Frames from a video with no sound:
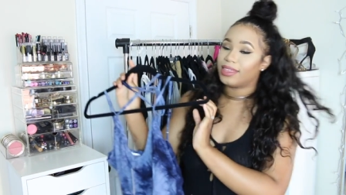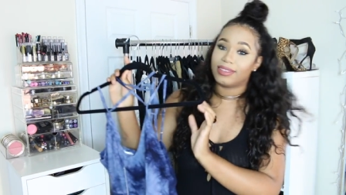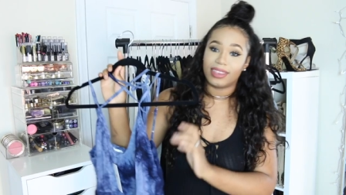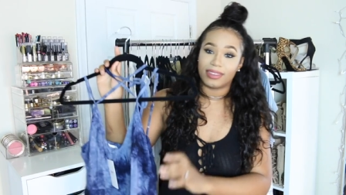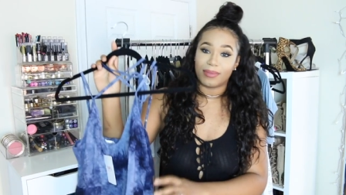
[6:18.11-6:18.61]

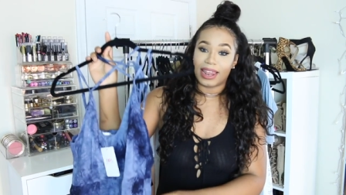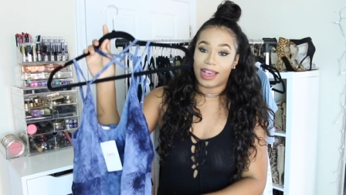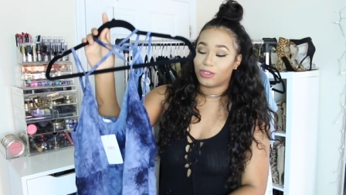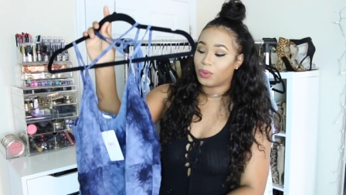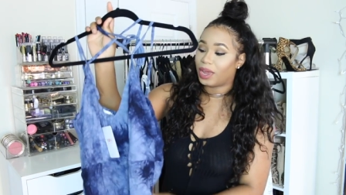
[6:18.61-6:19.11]
this is my
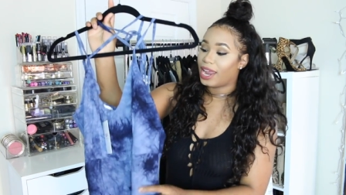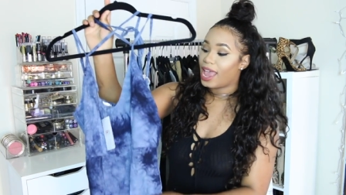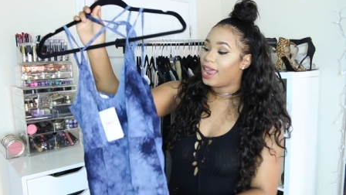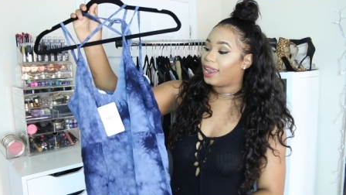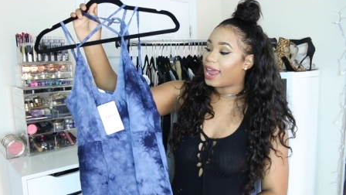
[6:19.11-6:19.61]
last one.
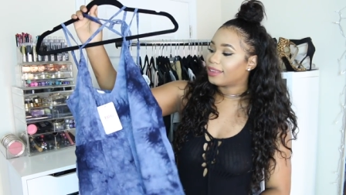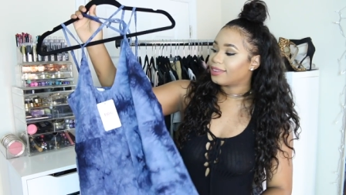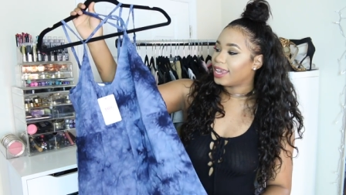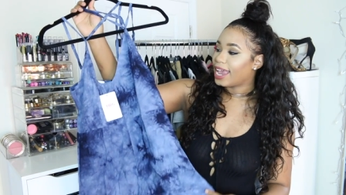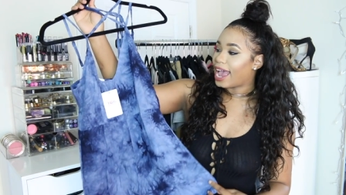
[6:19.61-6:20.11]

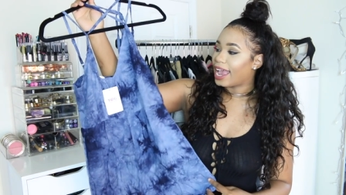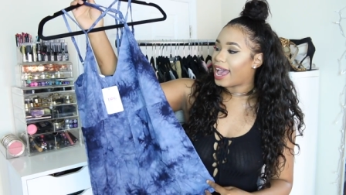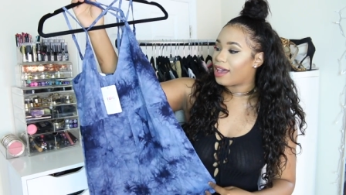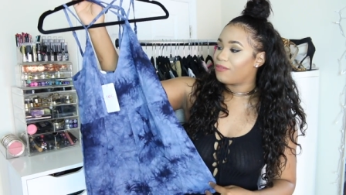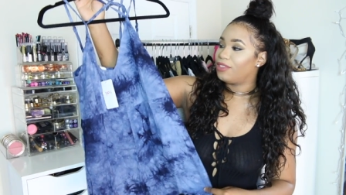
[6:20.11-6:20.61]
Lastly, I
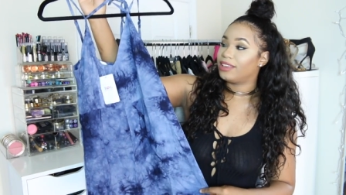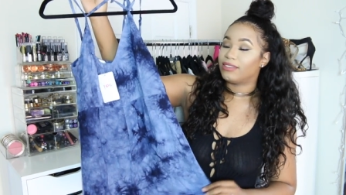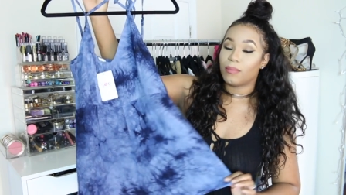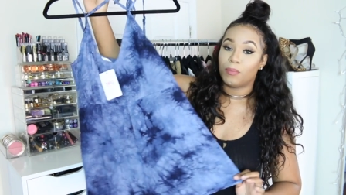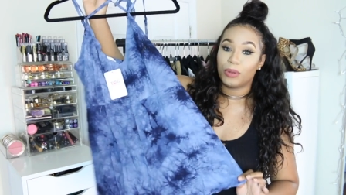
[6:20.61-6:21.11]
have
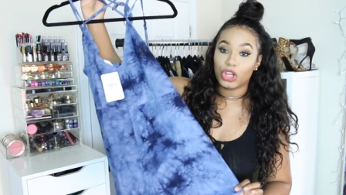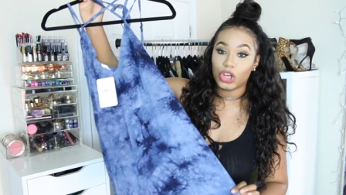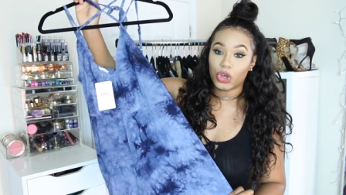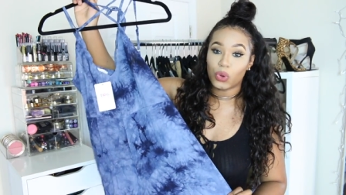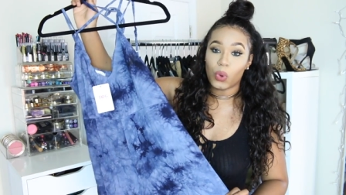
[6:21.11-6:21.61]
this
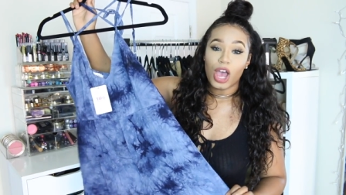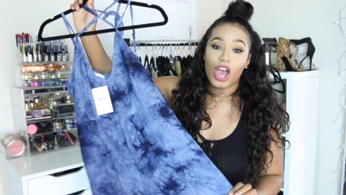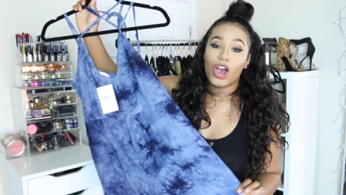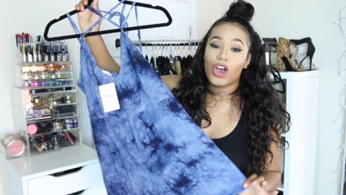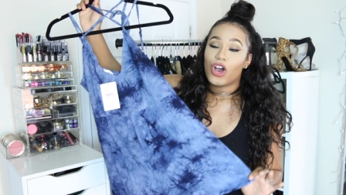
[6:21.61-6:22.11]
blue
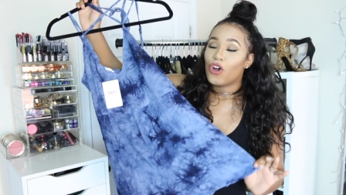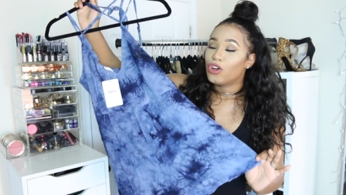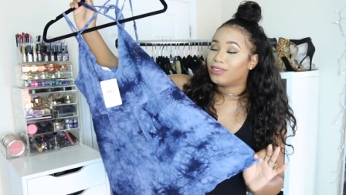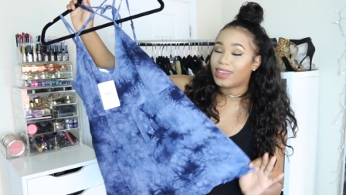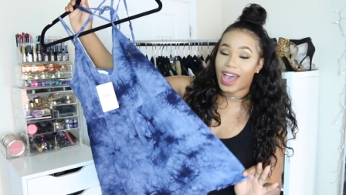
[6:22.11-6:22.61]

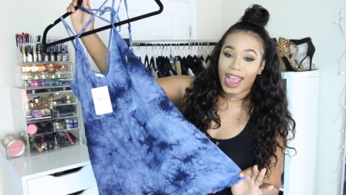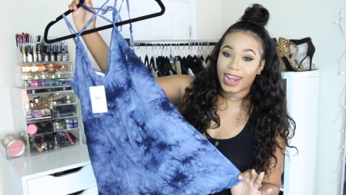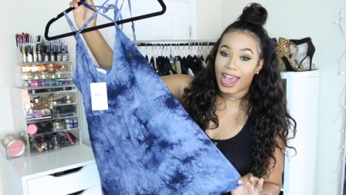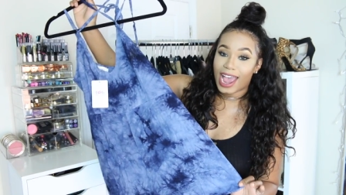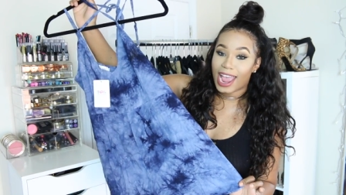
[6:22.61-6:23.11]

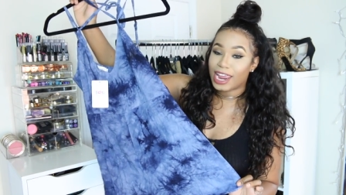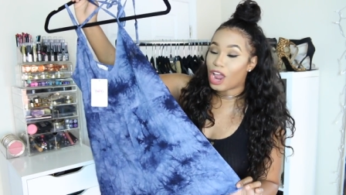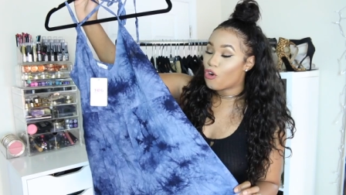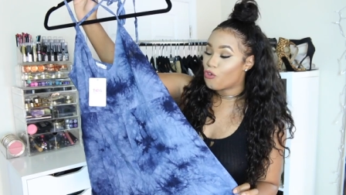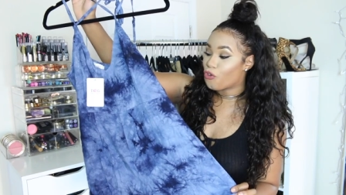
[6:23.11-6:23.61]

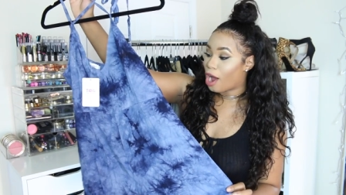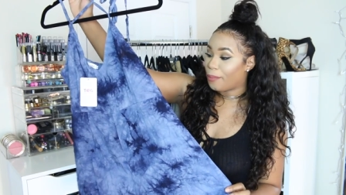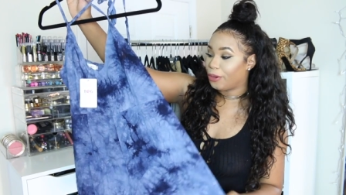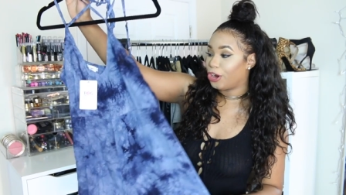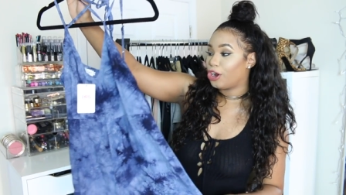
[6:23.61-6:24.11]
tie-dye
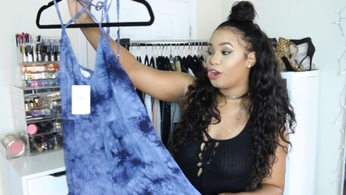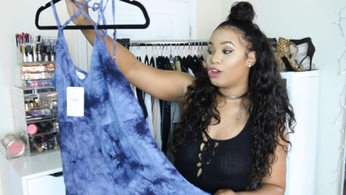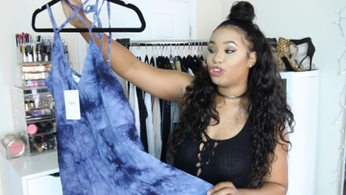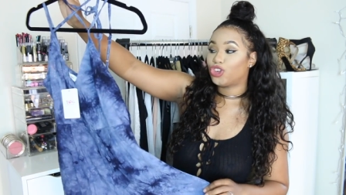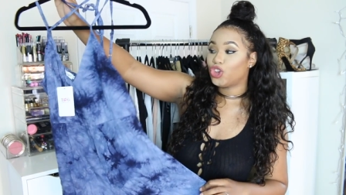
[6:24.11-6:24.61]

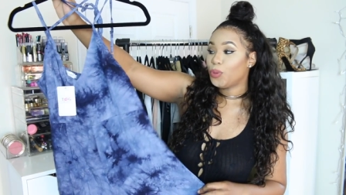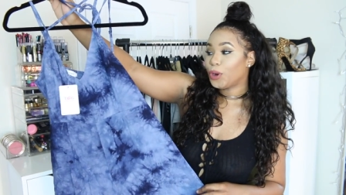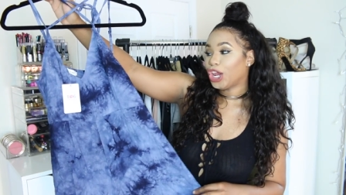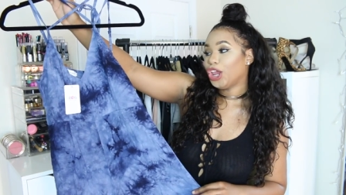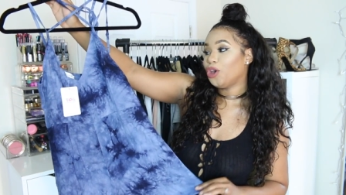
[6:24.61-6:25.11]
romper,
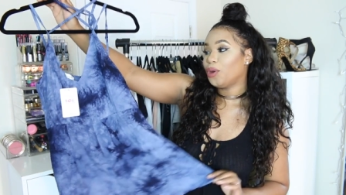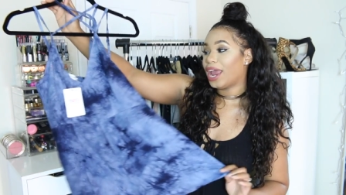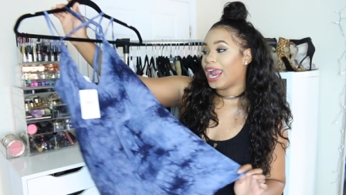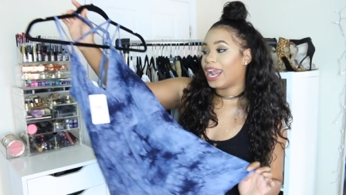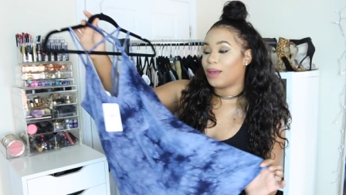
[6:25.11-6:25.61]
super cute,
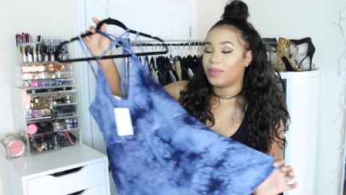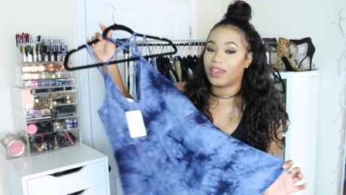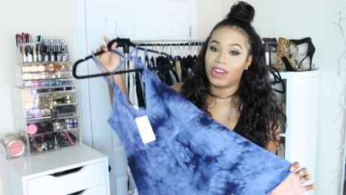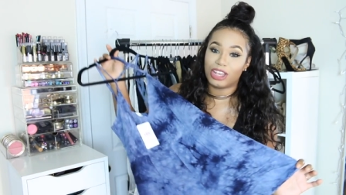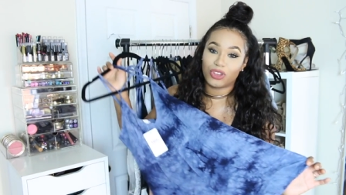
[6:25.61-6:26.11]
and I'm
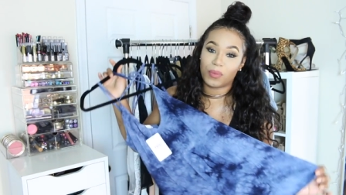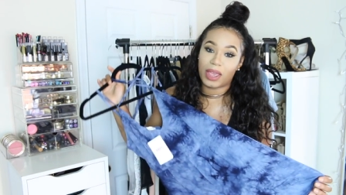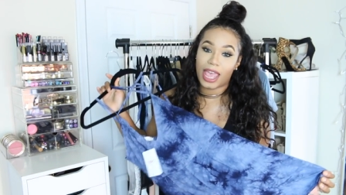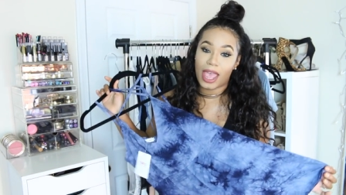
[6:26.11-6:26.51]
giving this to my